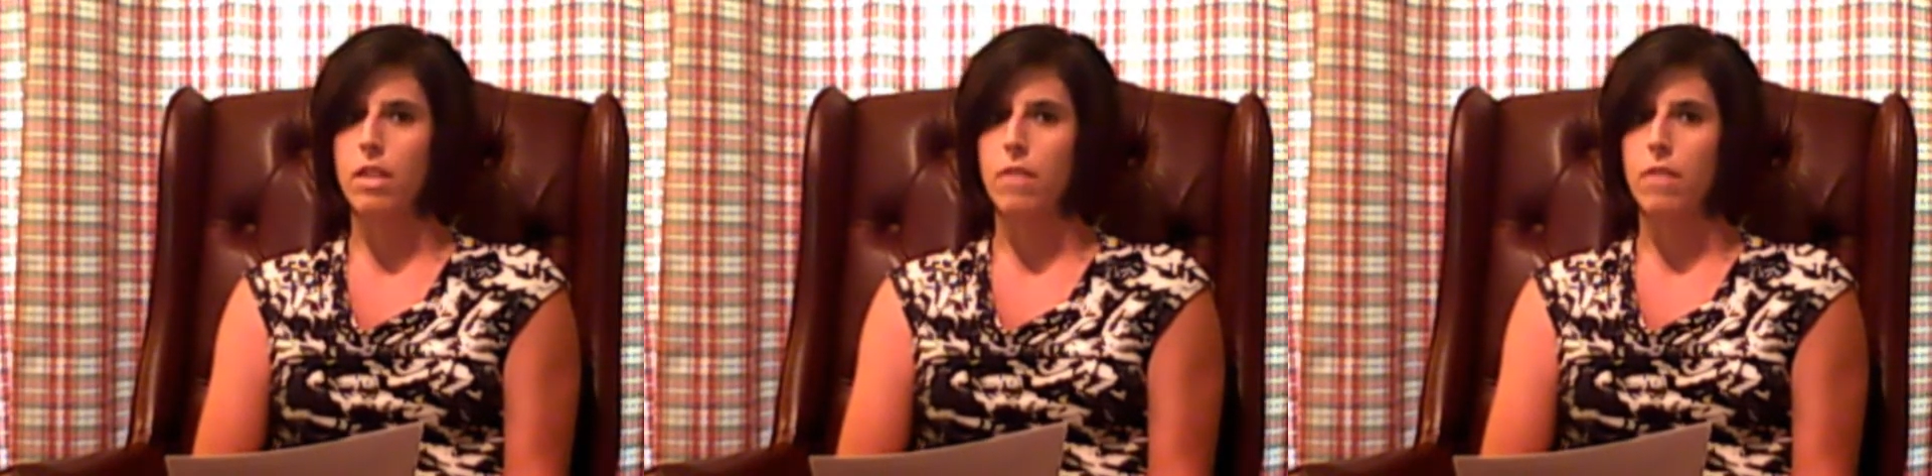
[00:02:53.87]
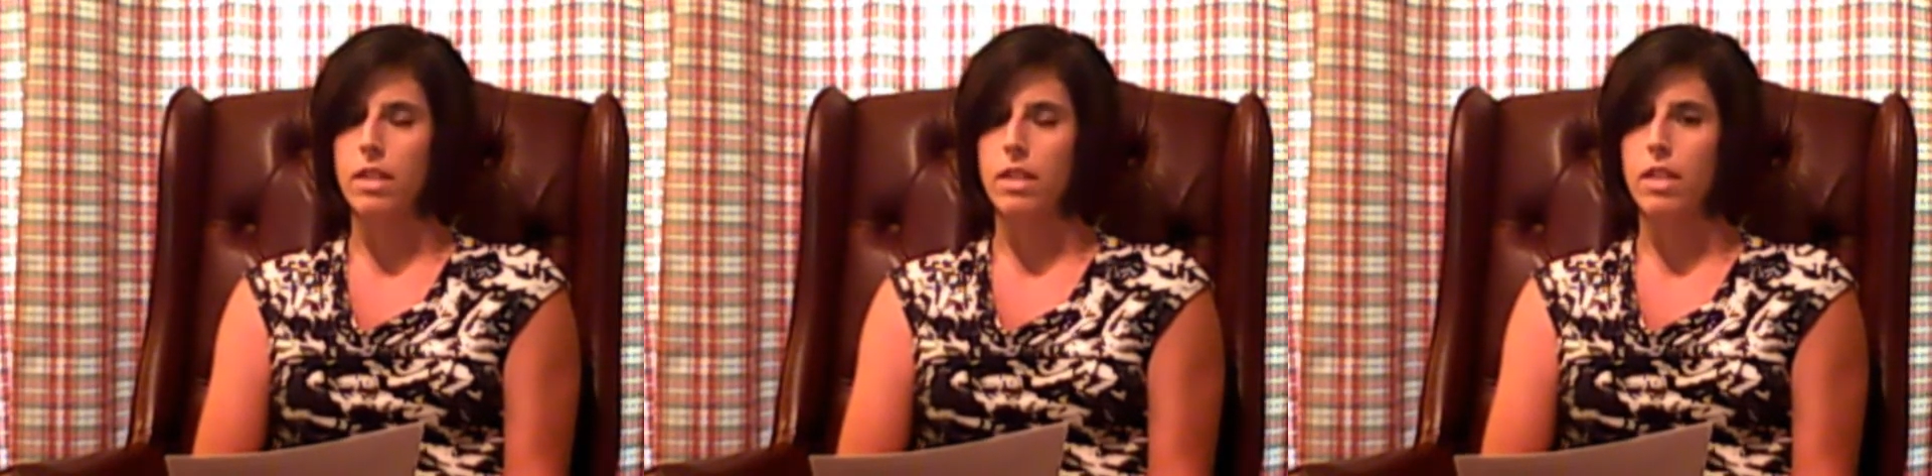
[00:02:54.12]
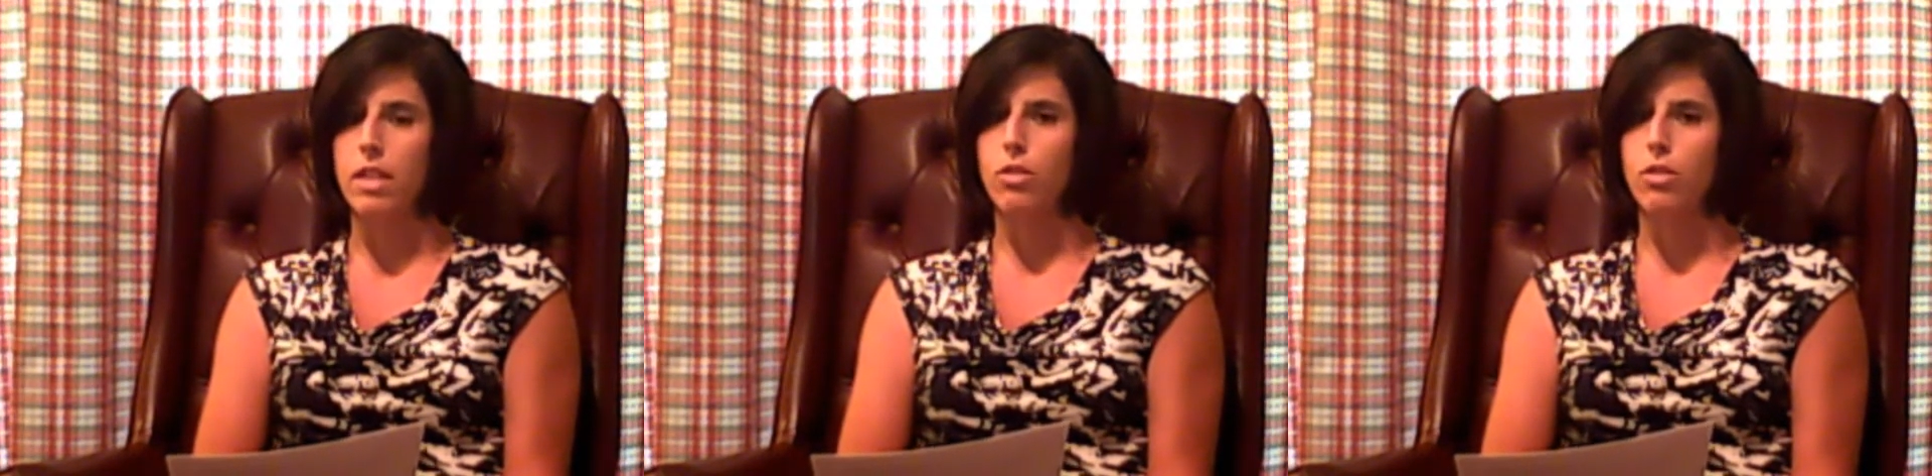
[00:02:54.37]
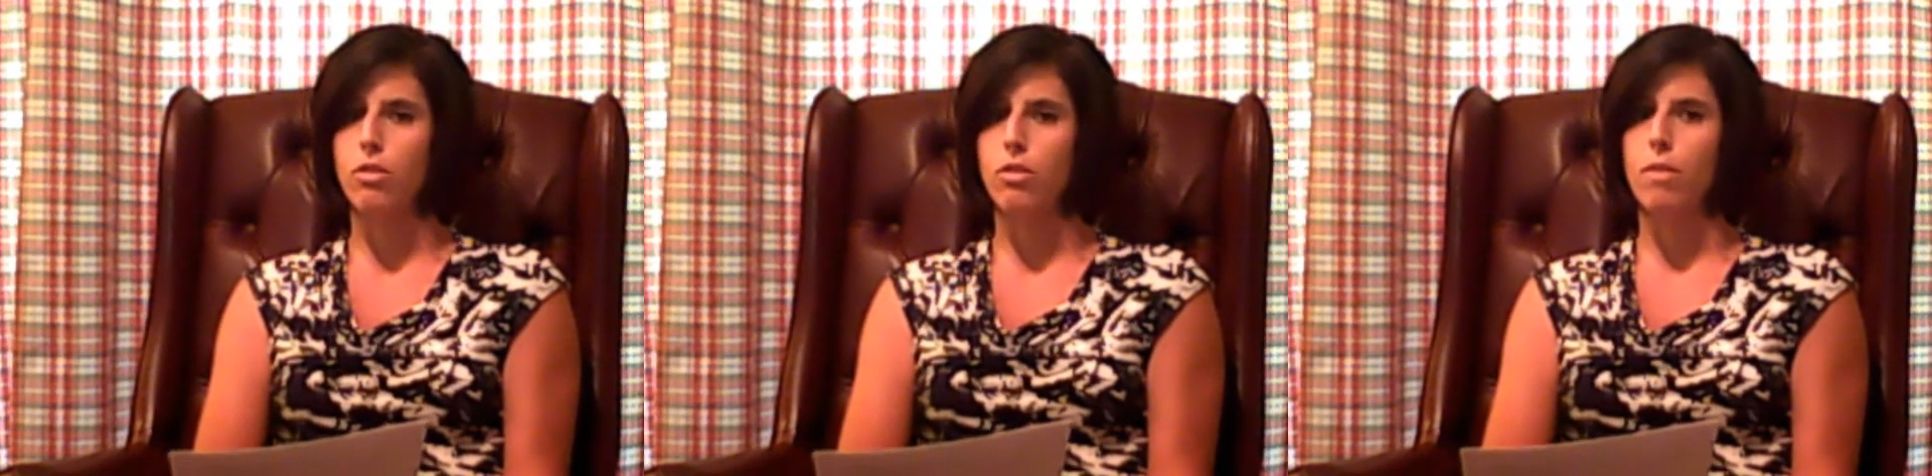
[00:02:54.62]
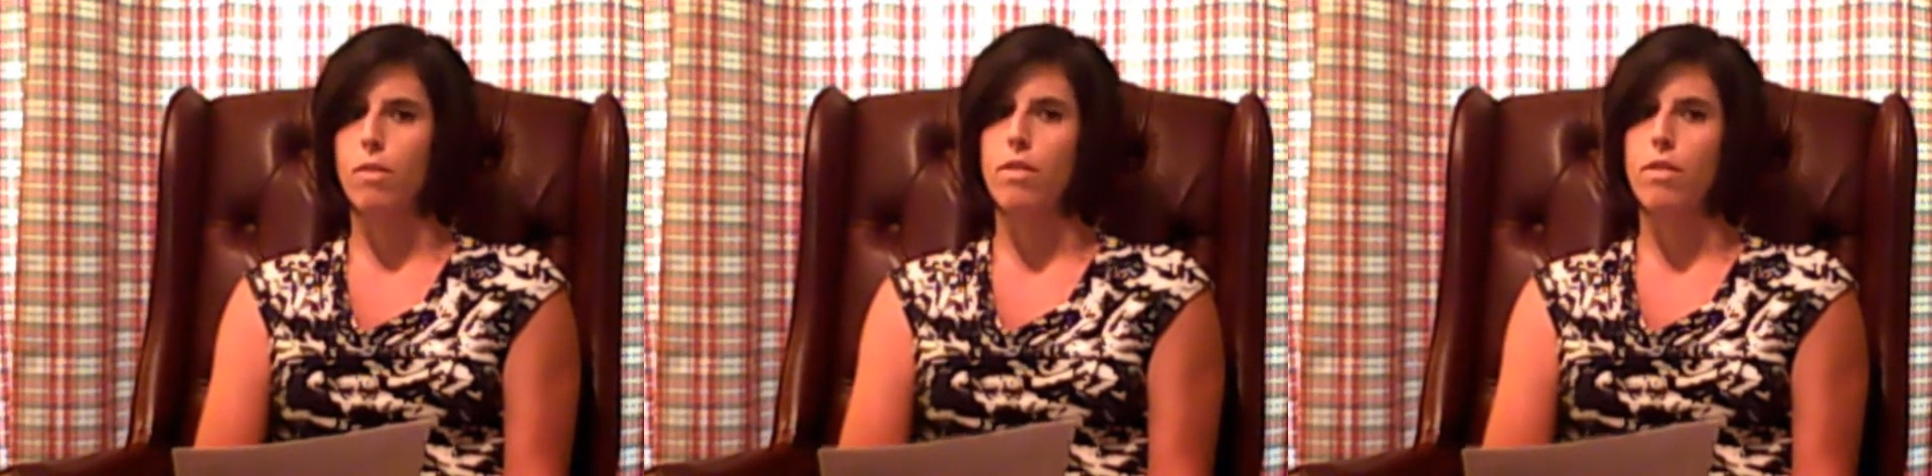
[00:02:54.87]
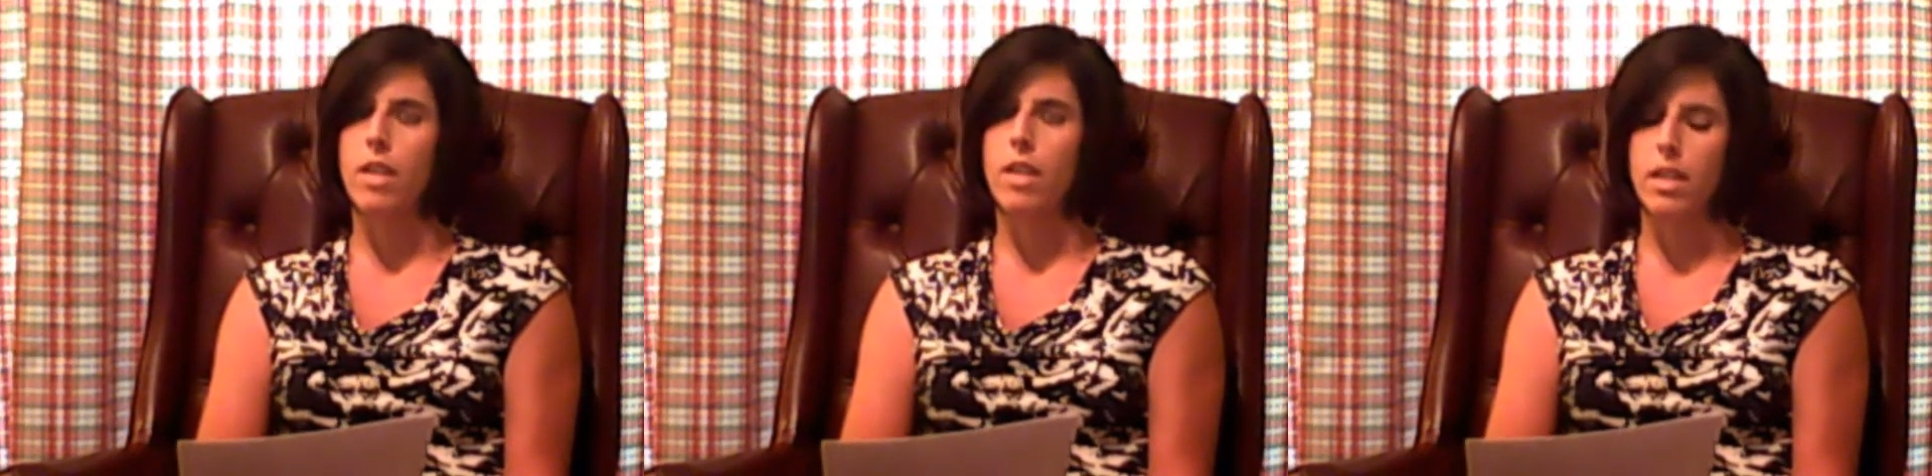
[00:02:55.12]
residential, whether
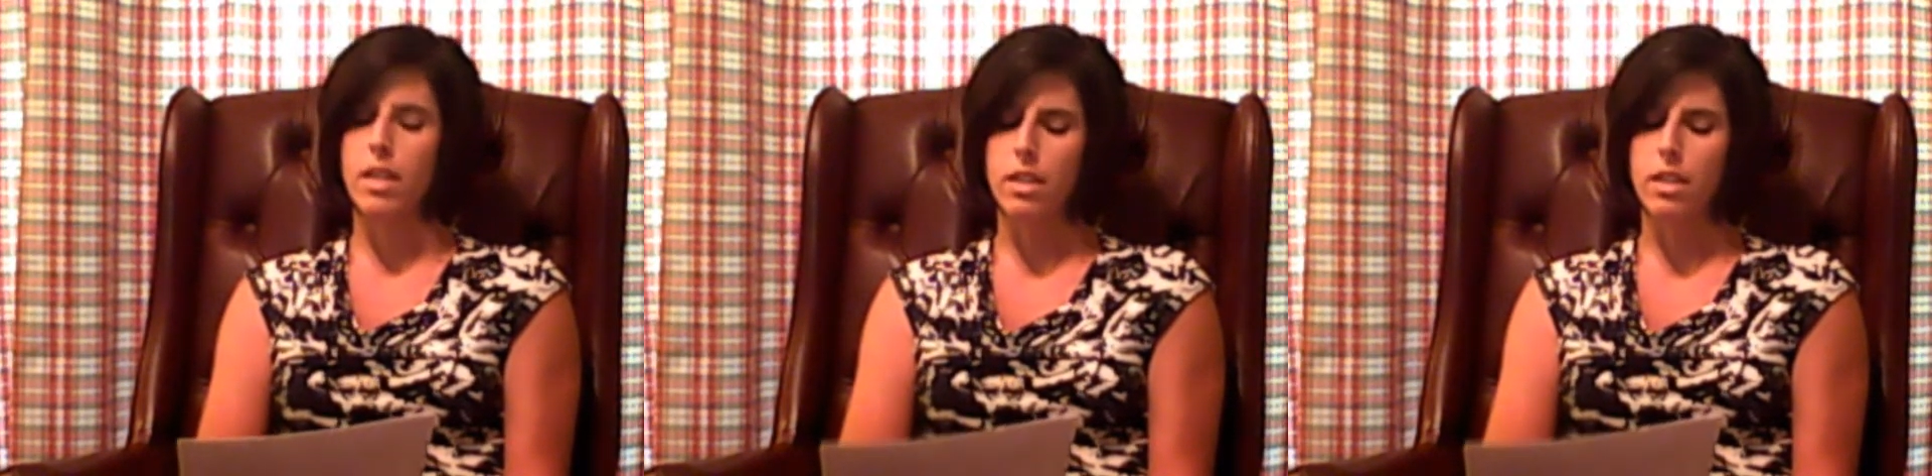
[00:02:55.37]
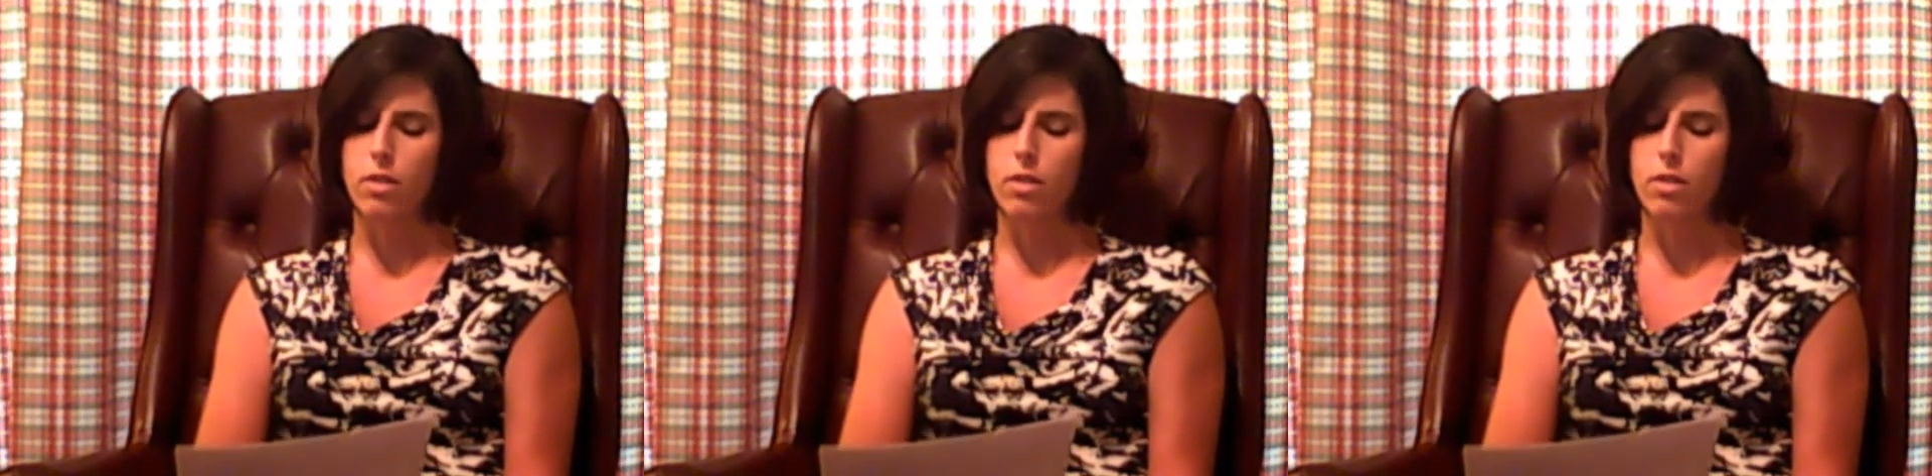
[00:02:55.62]
they attend